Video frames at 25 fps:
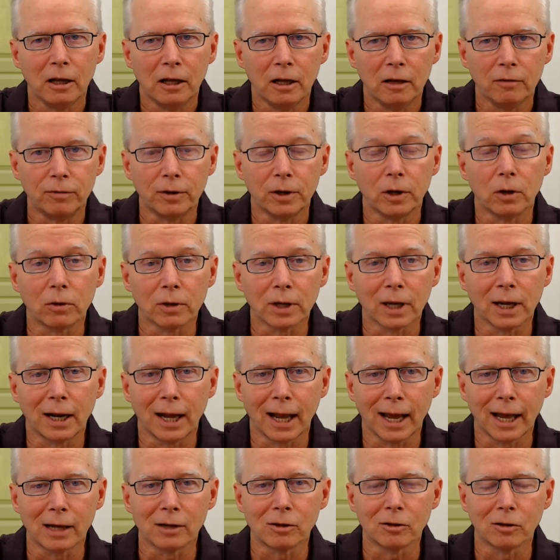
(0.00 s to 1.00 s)
If we don't get a
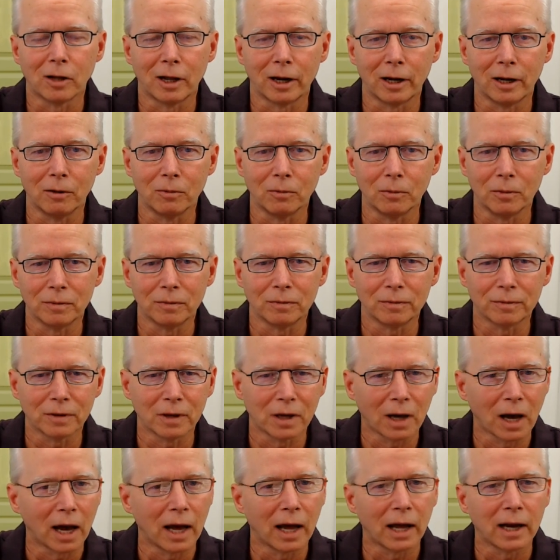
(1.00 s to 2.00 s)
handle on it, we've
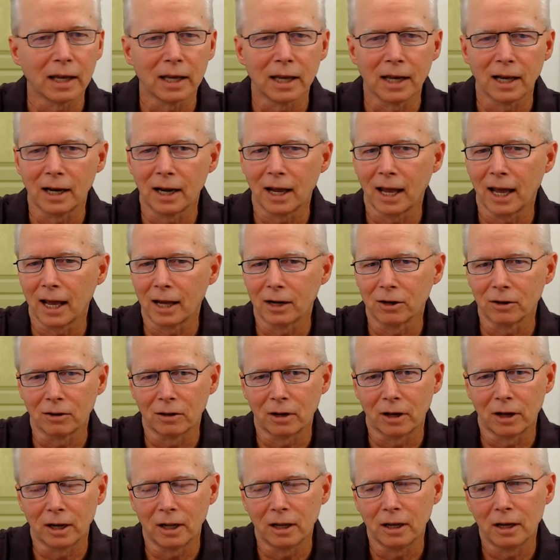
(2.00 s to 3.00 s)
got to get a handle
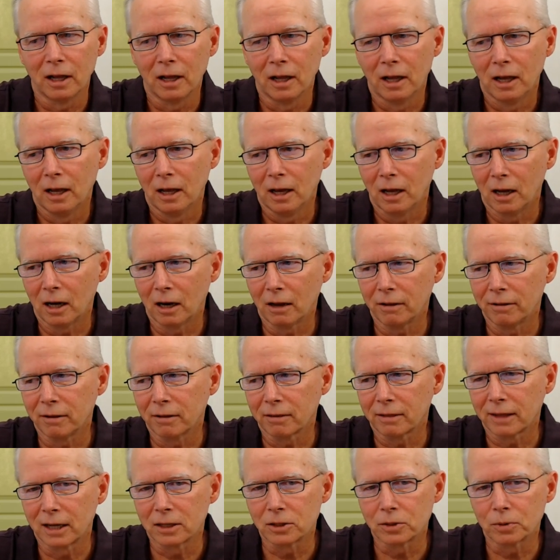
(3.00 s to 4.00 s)
on it. And I
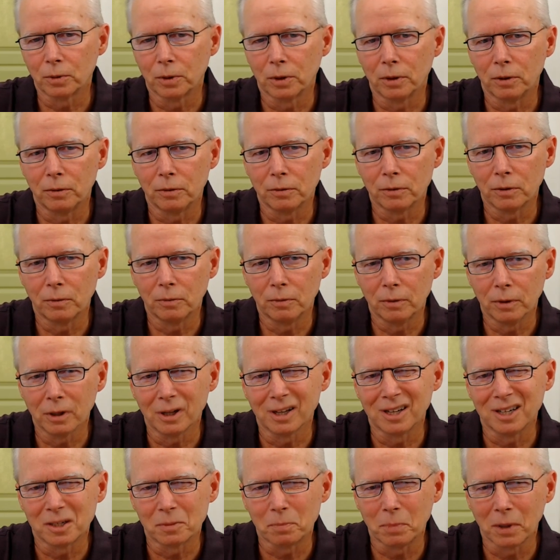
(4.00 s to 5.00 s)
think that's what
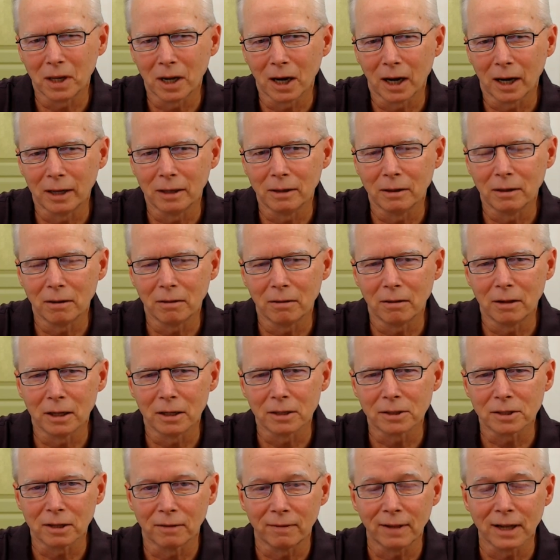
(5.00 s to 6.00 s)
really is behind
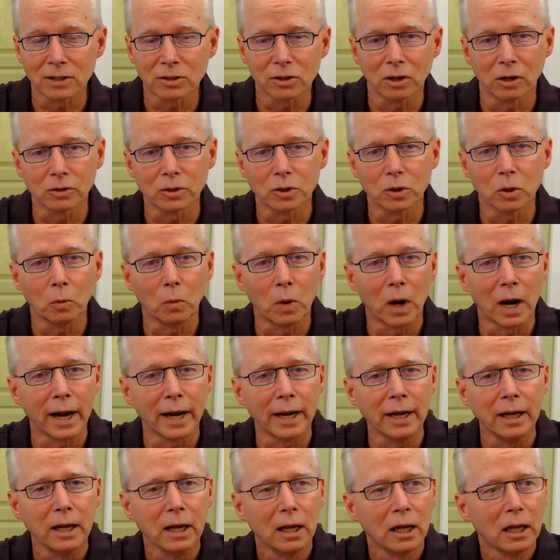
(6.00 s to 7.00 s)
this. And that's also
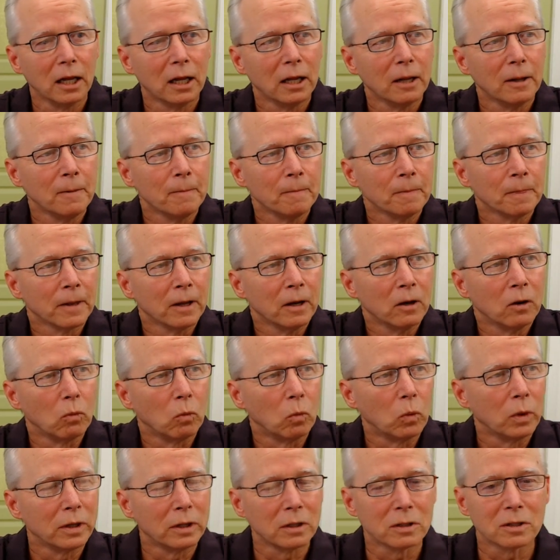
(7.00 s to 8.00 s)
why
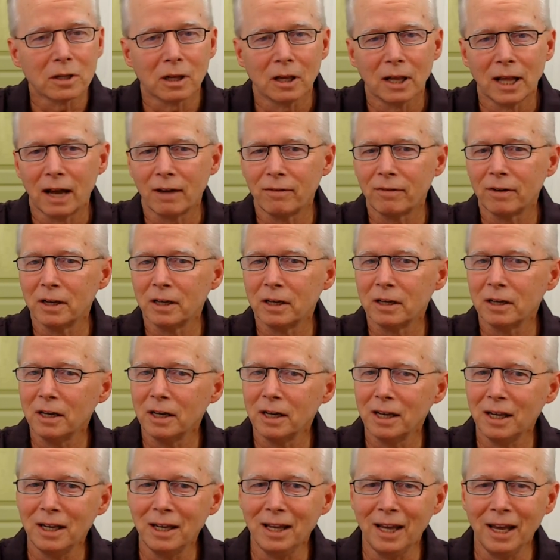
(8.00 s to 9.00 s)
Windows 11
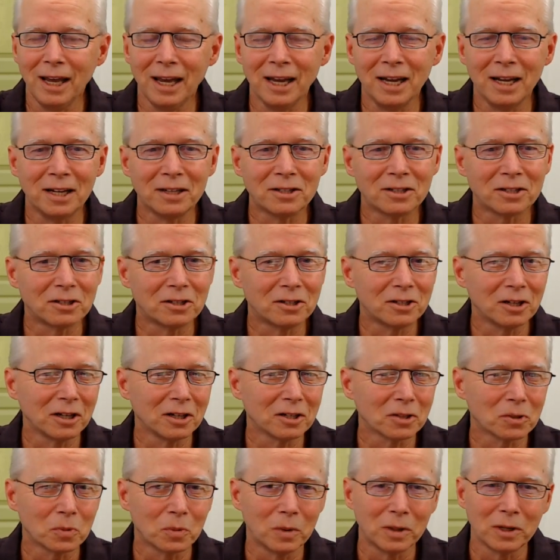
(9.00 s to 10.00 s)
it's
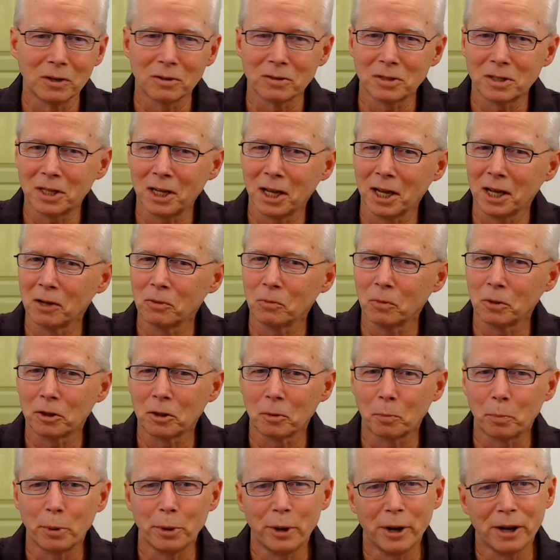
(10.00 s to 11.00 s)
just Windows 10 with
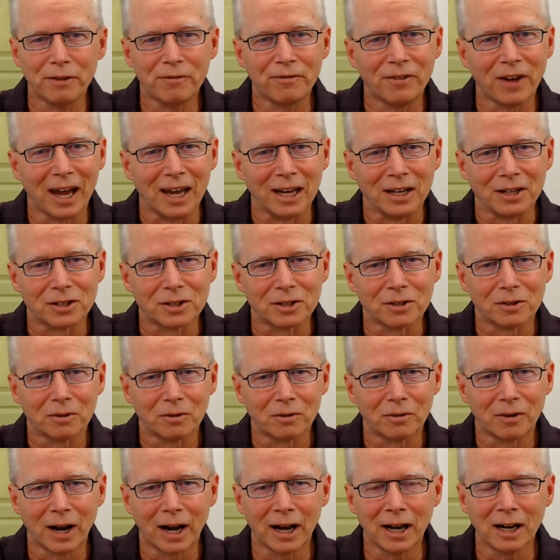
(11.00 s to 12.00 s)
a pretty face,
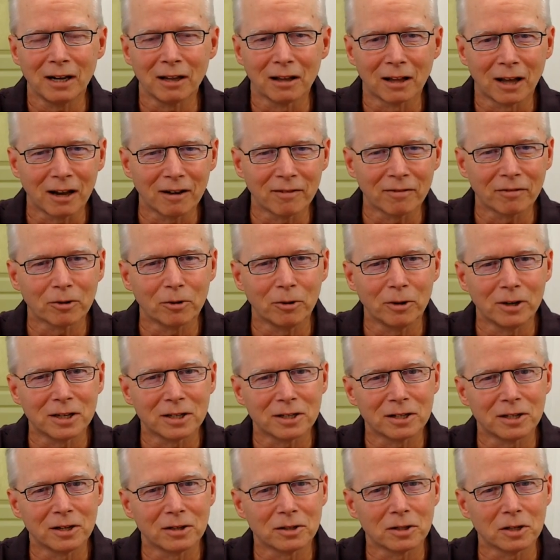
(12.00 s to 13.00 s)
right? A lot of
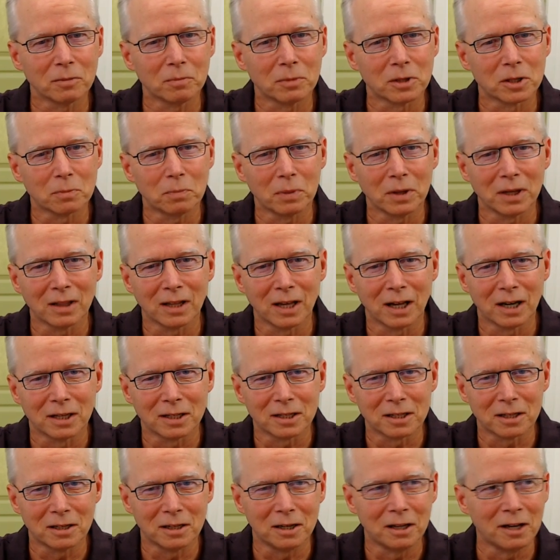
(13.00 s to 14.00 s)
criticism has been that
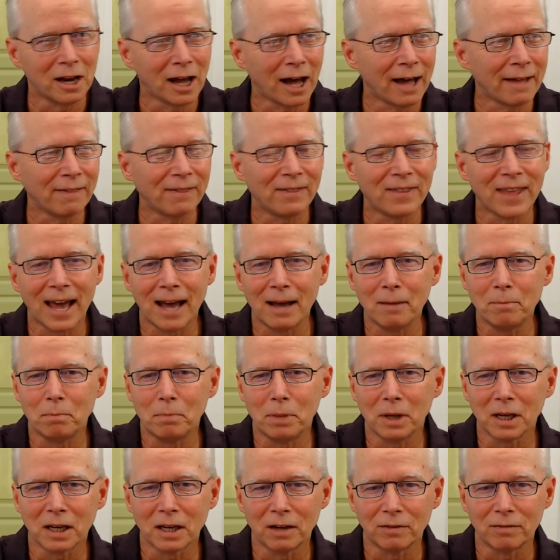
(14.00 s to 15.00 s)
it's not that
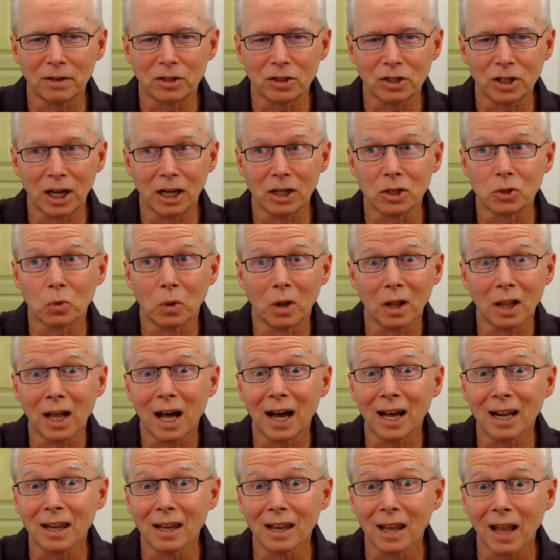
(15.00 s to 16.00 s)
big of a change. Well,
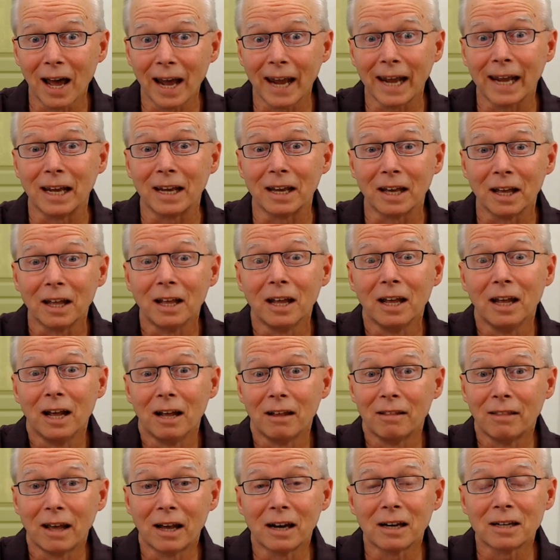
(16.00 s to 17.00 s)
I like
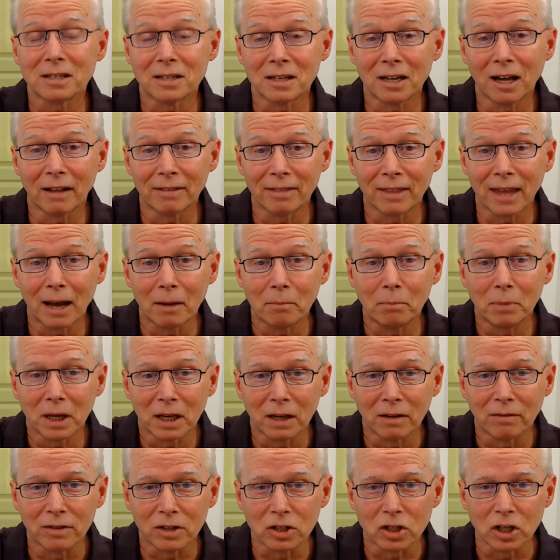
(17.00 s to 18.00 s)
that it's not that
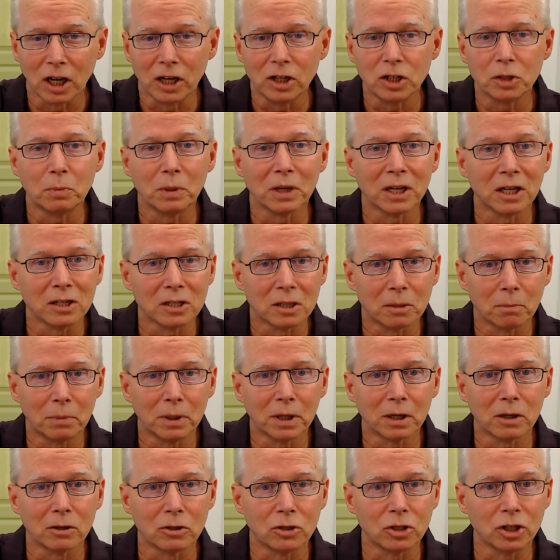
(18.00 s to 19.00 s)
big of a change because a
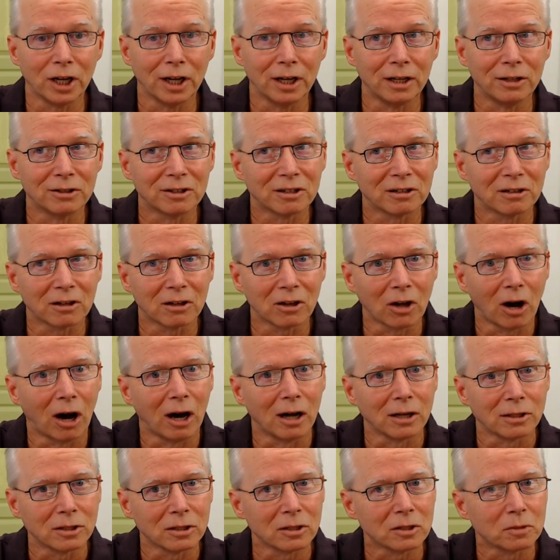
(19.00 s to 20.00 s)
bigger change
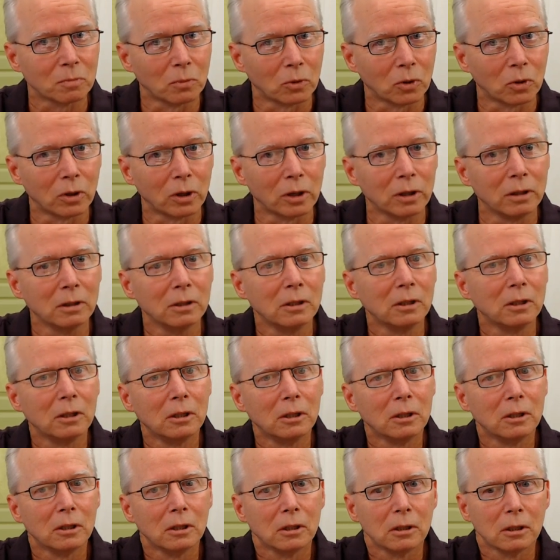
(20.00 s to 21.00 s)
causes more
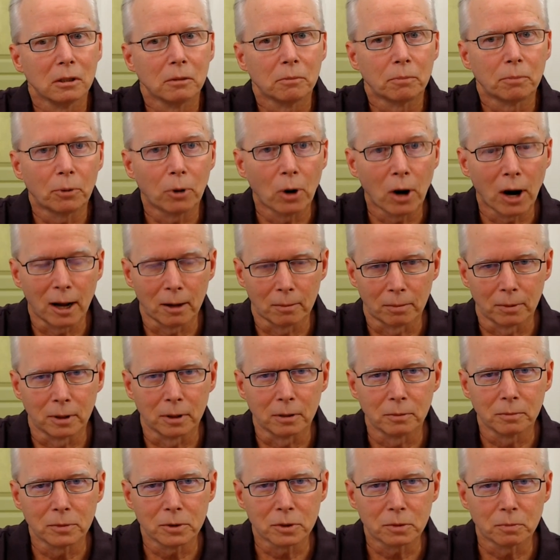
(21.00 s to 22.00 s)

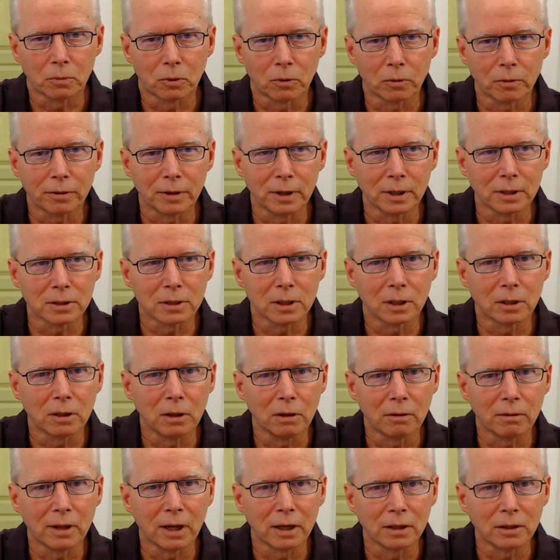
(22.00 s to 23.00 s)
problems, more things that,
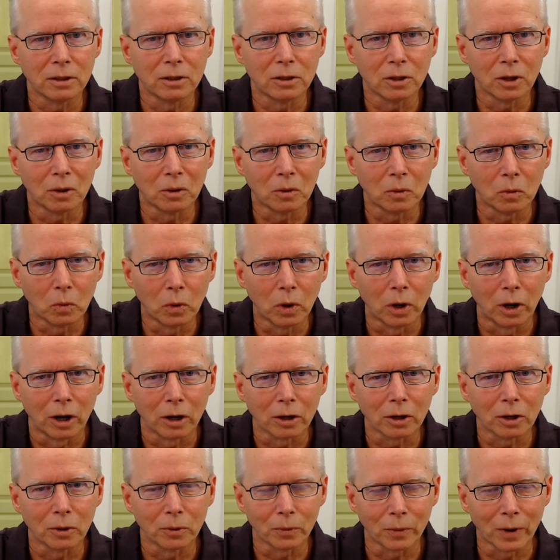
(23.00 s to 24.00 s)
that don't
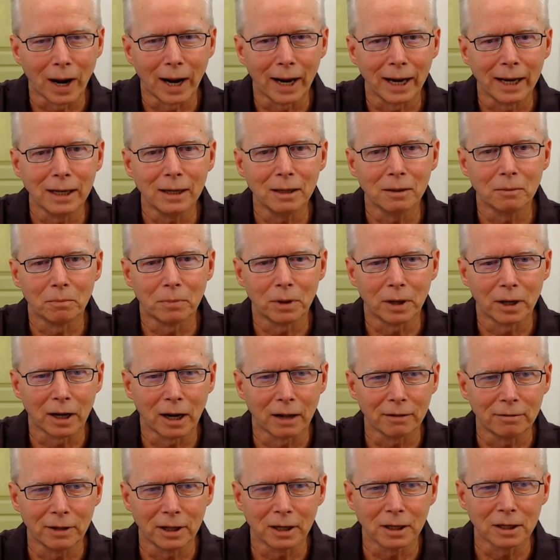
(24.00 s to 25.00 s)
work right. But
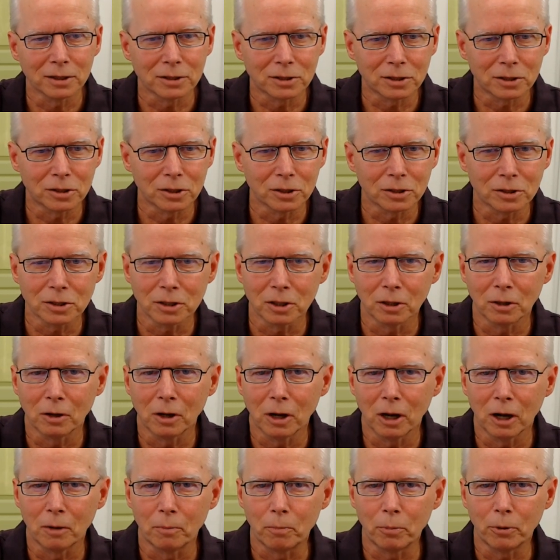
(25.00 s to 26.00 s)
I think it's just a,
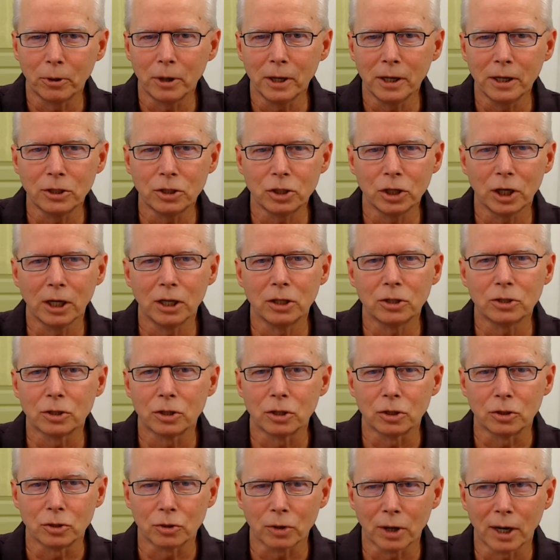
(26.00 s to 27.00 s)
a pretty change
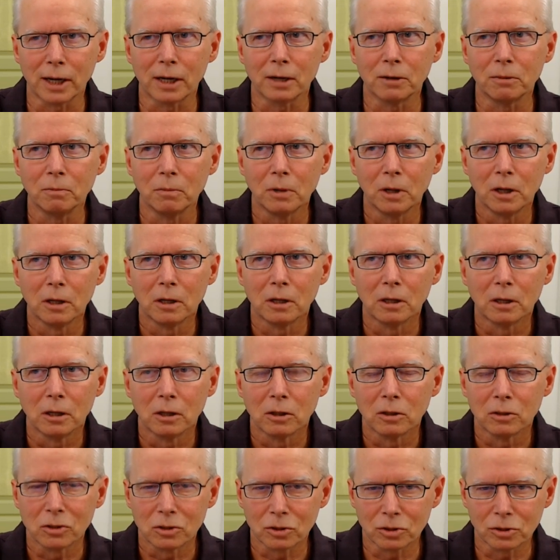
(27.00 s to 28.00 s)
to try to
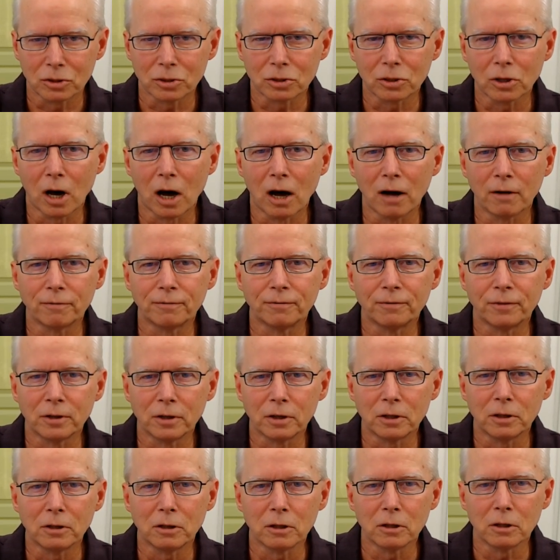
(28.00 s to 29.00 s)

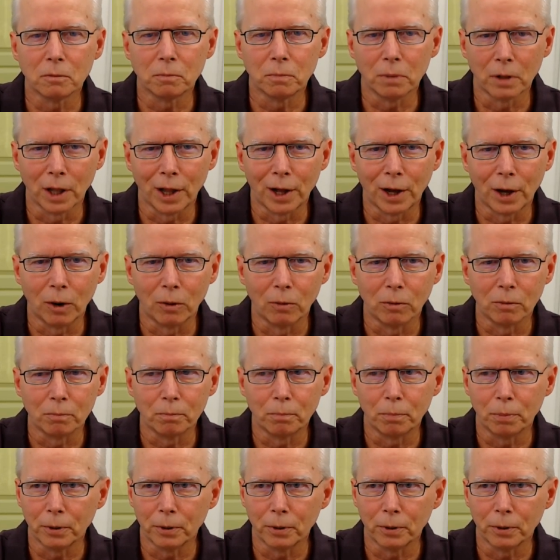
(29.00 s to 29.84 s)
soften the blow.